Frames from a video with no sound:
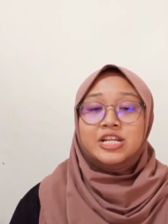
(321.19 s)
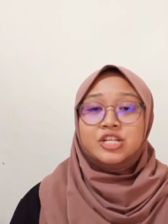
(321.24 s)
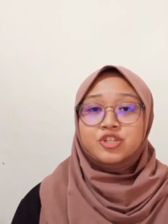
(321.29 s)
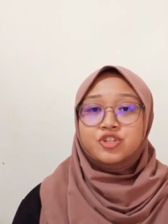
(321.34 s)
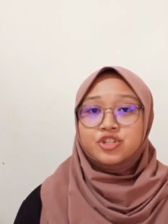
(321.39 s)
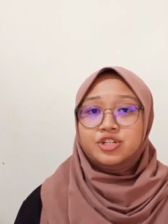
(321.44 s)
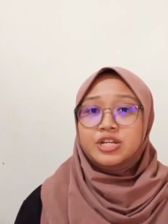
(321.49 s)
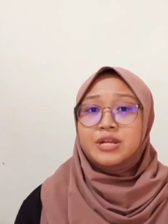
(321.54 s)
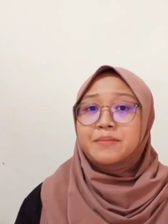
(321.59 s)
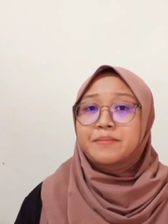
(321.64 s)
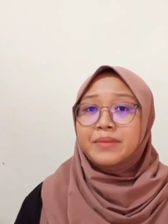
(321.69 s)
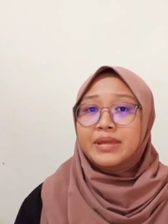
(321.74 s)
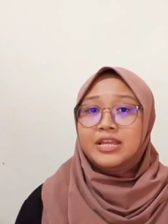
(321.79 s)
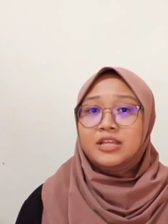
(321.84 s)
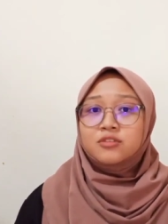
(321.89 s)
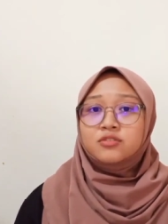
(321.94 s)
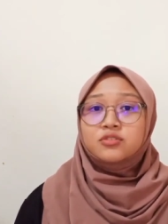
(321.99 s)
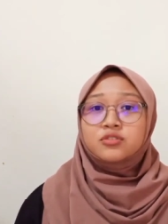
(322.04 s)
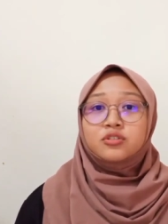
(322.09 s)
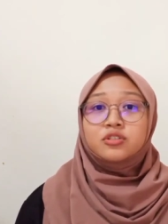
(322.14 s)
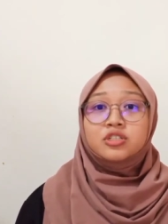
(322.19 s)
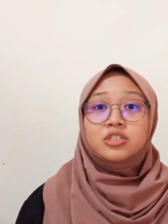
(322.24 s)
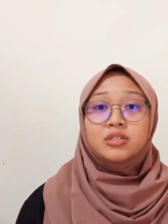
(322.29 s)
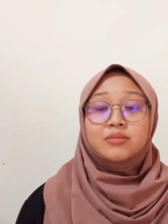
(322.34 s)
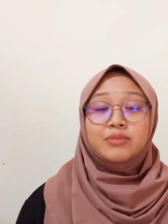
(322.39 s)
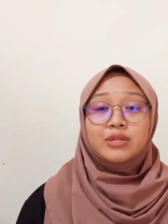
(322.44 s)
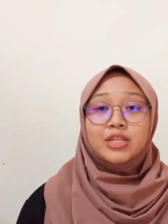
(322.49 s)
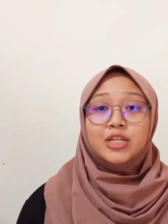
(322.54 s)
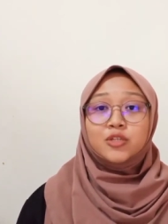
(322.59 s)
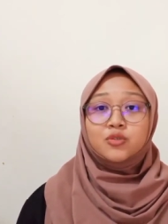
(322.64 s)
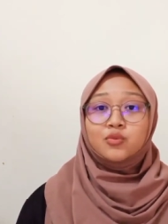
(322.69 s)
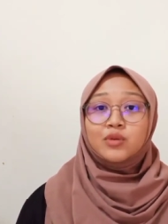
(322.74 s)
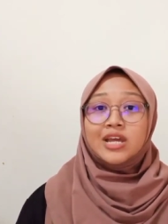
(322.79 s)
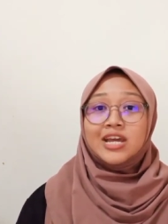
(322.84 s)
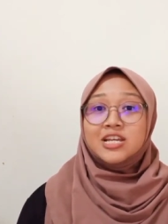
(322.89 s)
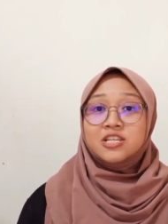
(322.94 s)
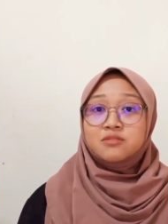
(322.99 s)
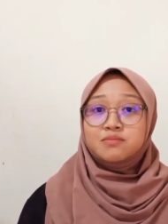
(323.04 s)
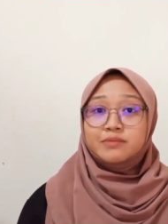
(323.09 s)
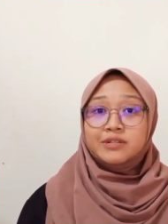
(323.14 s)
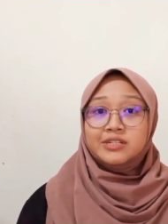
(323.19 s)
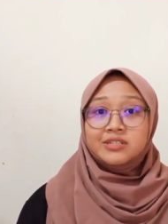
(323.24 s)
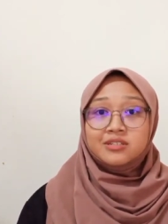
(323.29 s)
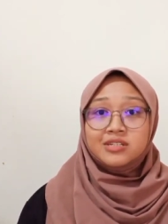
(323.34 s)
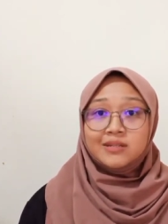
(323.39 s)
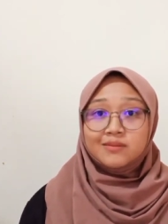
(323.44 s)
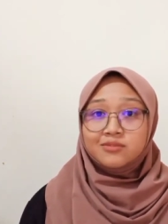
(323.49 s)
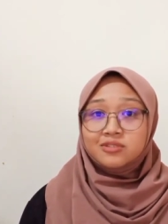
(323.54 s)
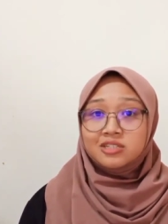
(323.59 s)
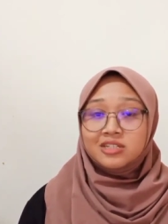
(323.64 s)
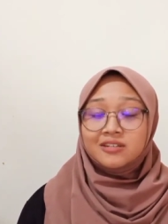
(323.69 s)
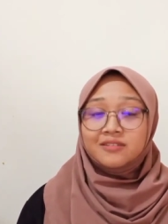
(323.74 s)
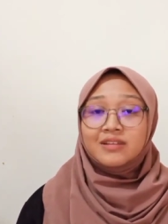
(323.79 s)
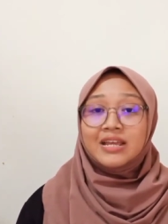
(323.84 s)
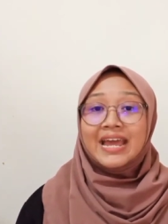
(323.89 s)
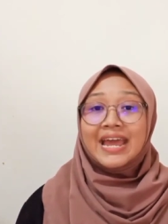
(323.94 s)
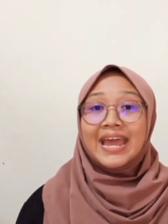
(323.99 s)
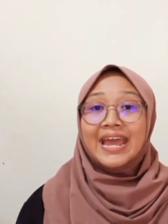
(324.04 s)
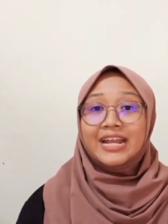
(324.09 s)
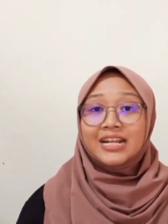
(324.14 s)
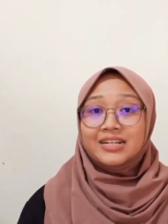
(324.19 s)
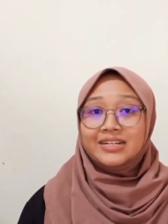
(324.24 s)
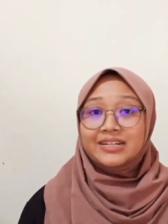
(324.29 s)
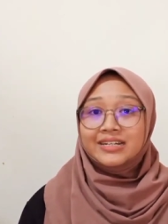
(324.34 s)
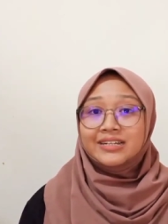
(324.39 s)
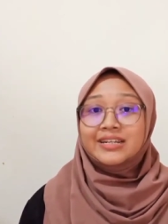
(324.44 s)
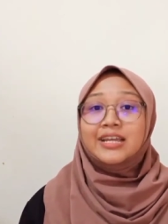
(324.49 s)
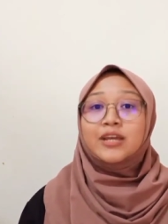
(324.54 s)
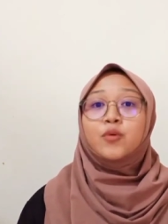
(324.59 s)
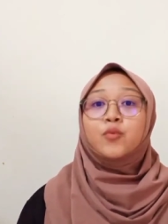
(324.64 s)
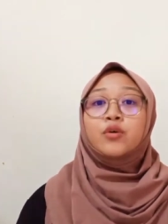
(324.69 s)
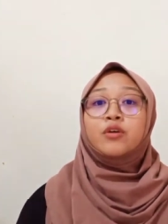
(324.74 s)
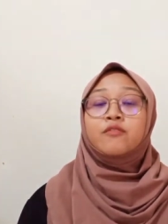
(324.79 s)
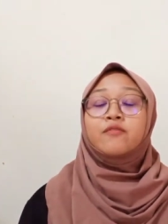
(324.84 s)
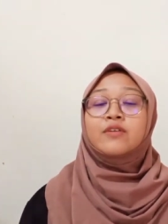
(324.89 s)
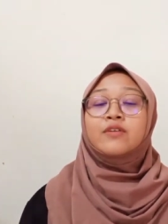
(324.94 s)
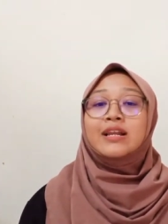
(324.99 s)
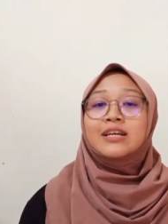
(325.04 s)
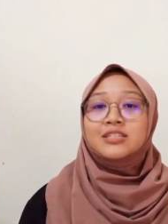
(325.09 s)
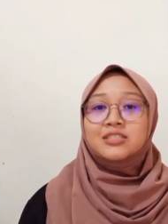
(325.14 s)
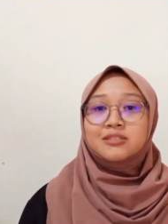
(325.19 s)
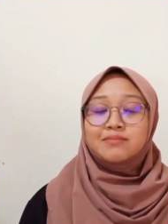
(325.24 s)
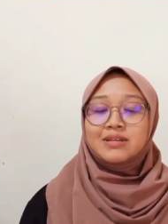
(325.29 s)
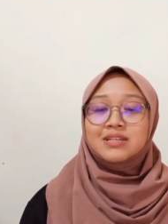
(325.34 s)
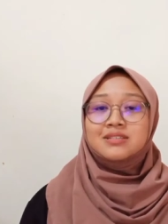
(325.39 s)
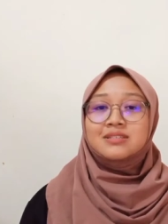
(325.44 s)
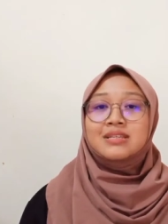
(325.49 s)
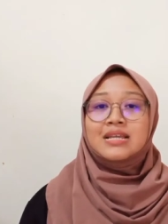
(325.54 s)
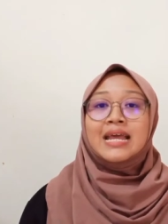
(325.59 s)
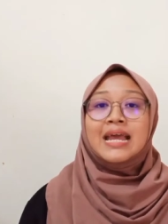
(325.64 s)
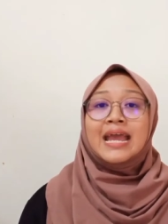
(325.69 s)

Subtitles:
Children may use social media to express themselves and connect with classmates.